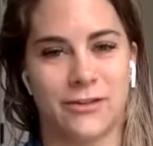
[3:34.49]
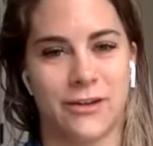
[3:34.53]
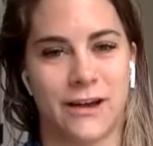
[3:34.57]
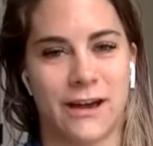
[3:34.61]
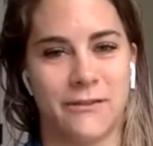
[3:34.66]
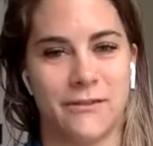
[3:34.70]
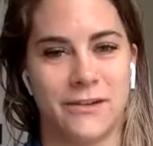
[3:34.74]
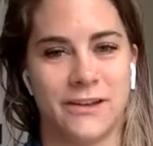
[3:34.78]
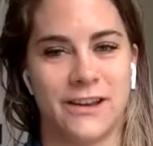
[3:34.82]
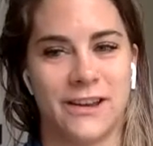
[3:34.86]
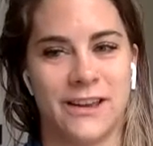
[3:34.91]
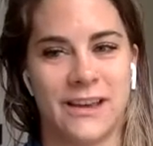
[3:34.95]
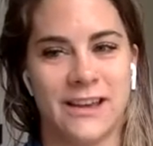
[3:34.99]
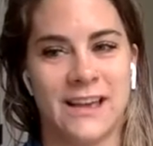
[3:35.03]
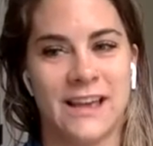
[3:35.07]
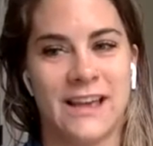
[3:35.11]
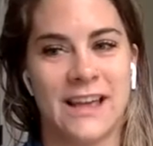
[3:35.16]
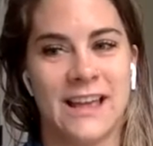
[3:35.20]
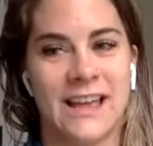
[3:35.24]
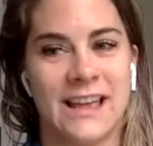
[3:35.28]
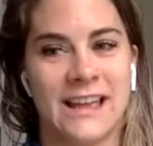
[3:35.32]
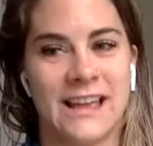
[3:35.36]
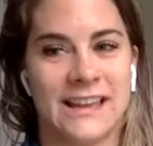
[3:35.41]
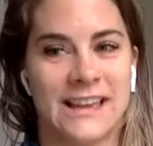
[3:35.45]
So I would
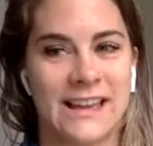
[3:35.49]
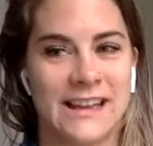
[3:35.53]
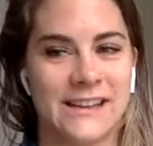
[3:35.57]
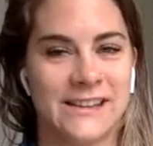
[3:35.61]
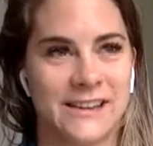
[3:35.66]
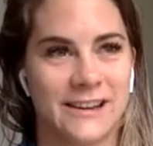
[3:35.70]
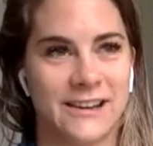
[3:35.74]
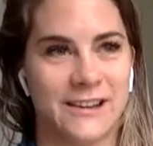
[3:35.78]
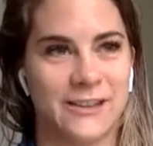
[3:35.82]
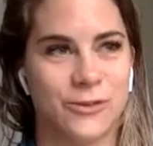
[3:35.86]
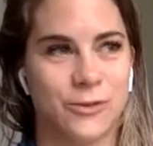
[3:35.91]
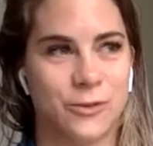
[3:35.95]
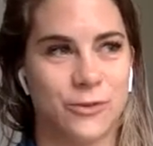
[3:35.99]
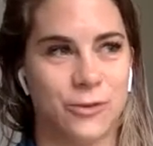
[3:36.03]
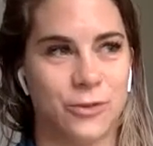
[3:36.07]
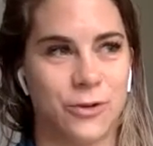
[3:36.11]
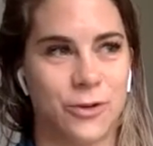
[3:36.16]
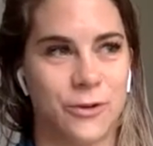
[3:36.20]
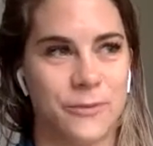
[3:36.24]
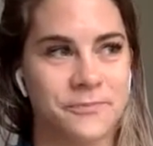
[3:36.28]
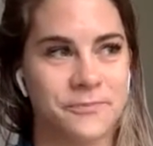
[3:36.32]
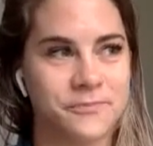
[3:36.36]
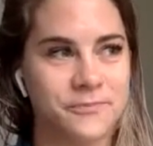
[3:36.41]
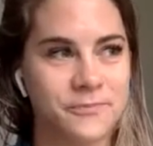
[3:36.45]
get done at
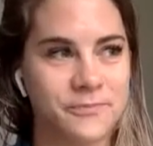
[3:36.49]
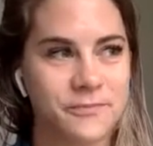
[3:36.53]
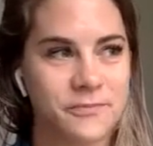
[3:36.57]
school,